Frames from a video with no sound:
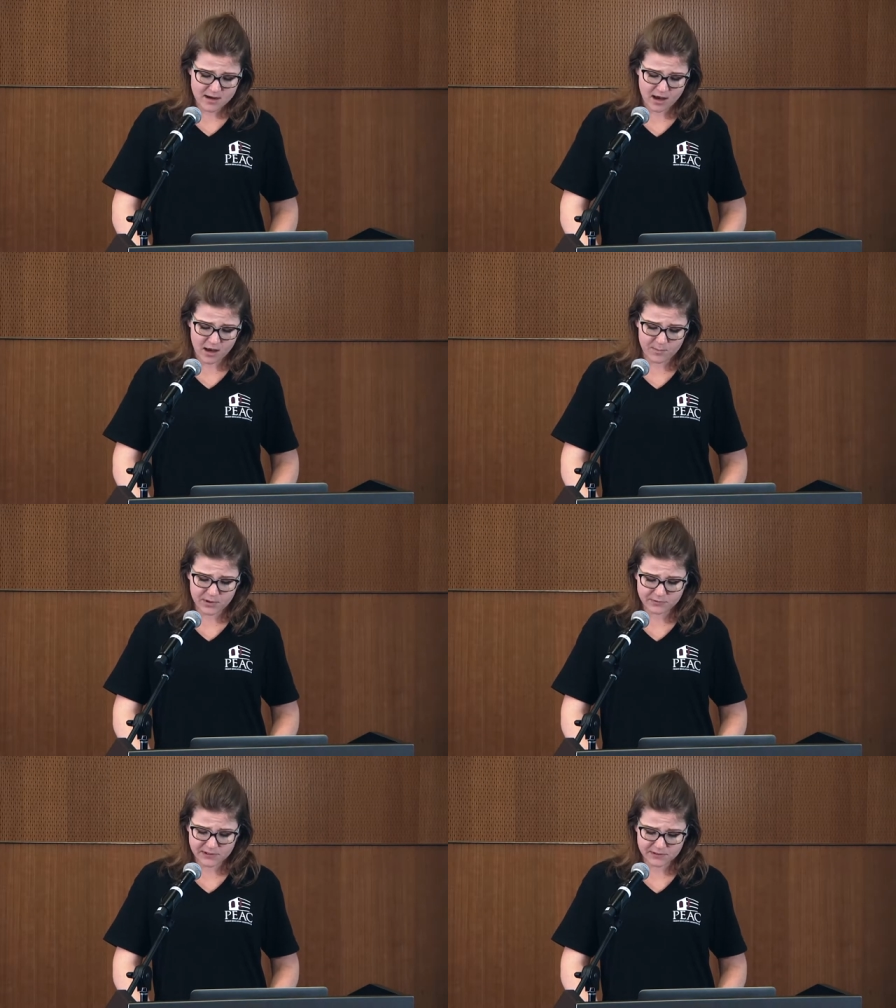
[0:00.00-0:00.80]
Um,
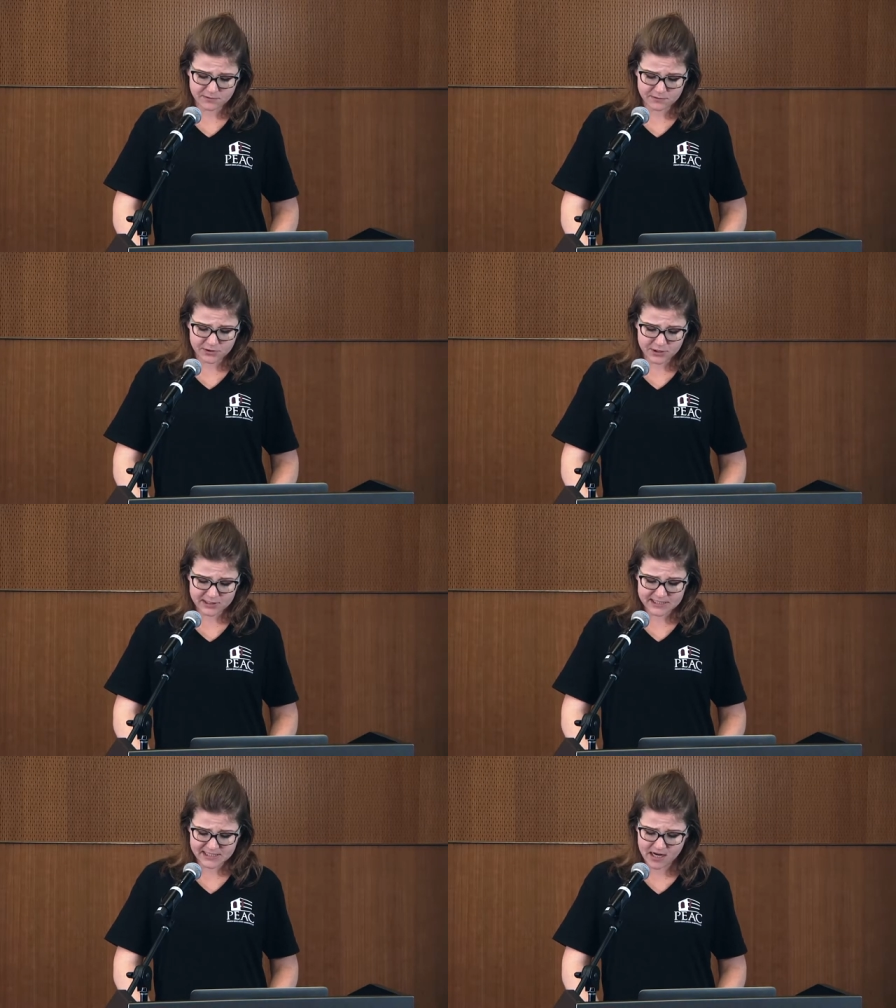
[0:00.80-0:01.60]
it was
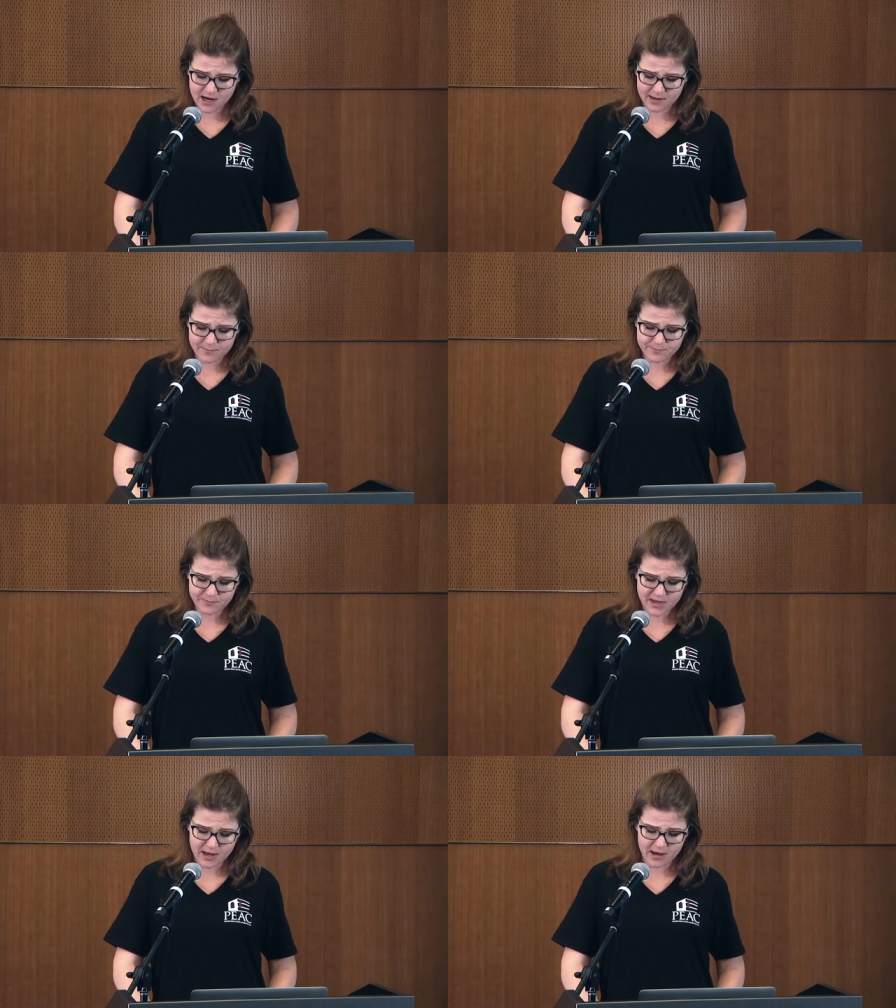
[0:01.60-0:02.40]
during this time,
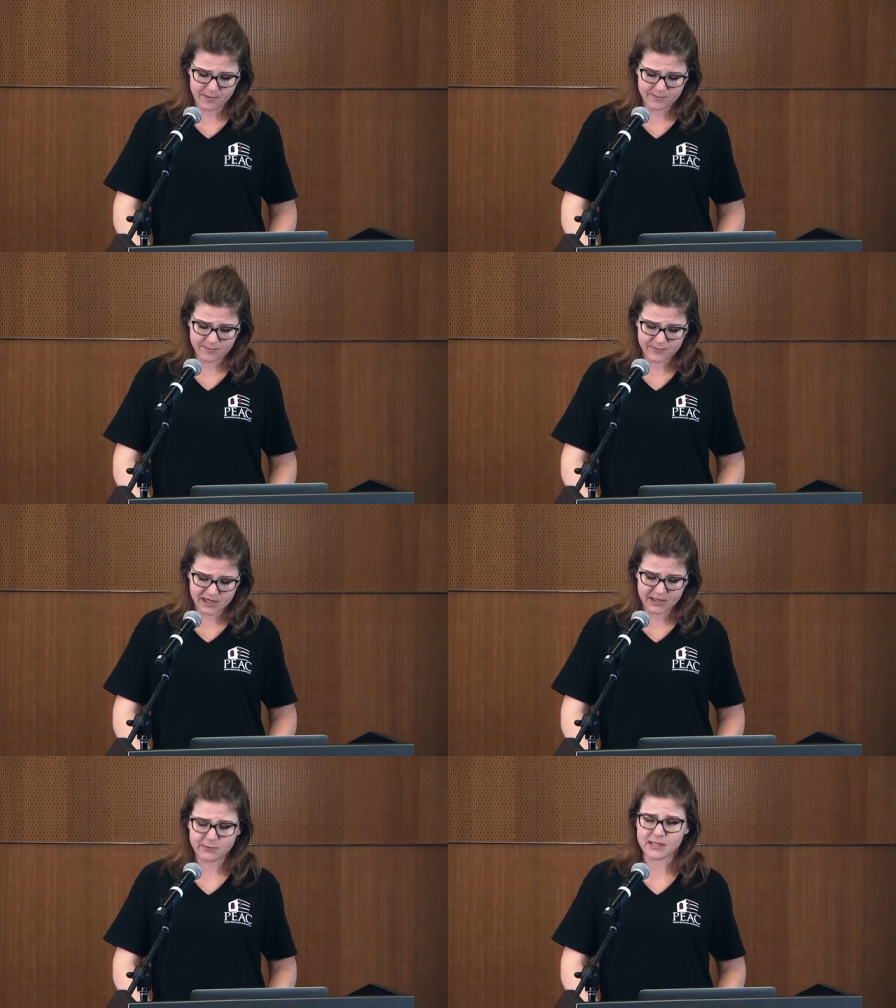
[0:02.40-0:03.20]
um,
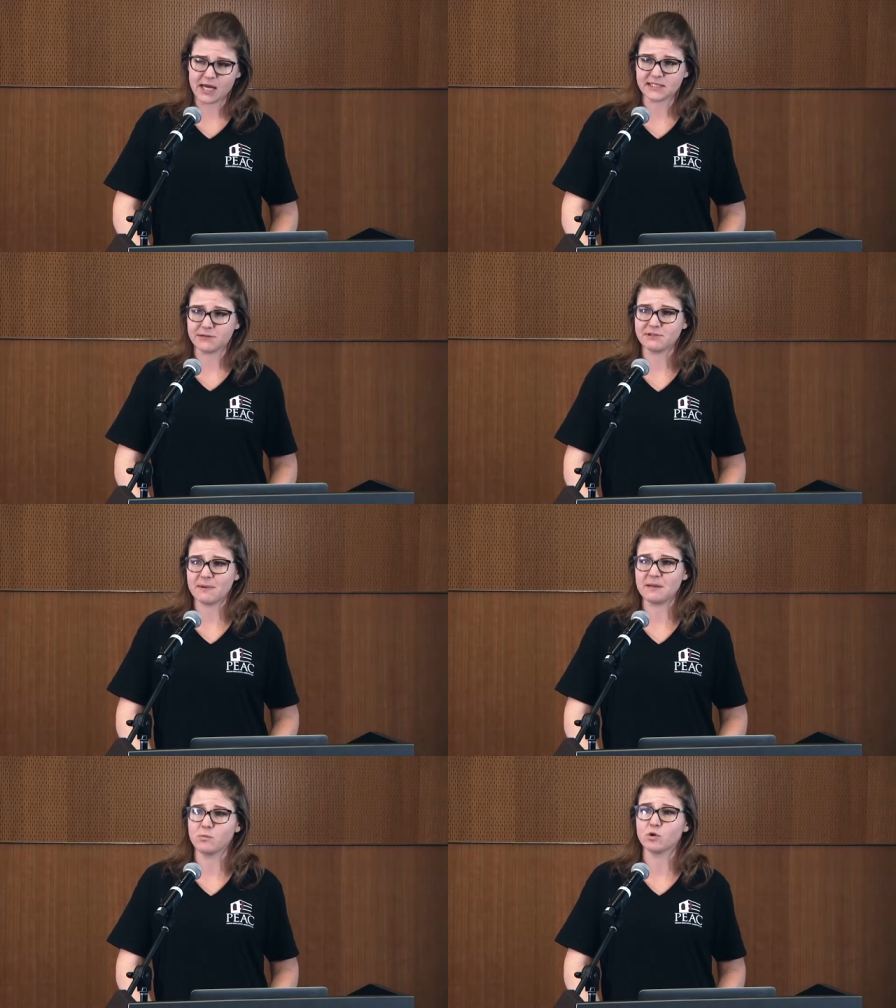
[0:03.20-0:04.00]
that he realized he was
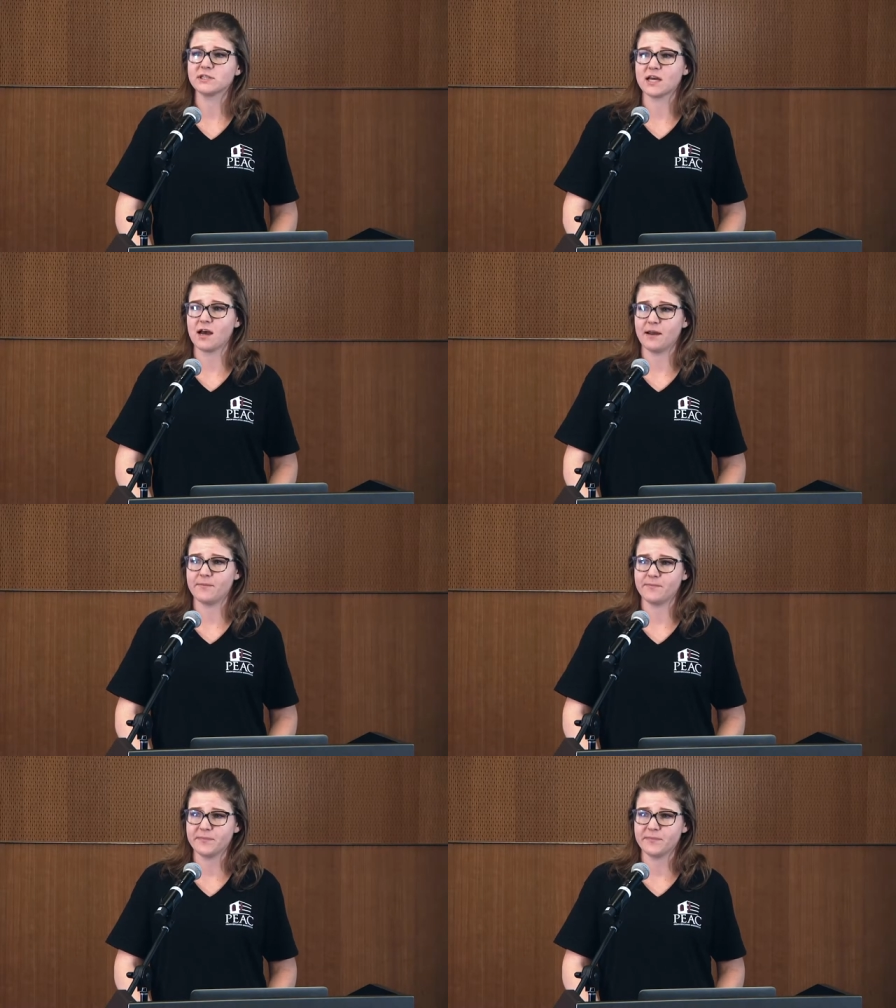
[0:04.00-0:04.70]
spending more time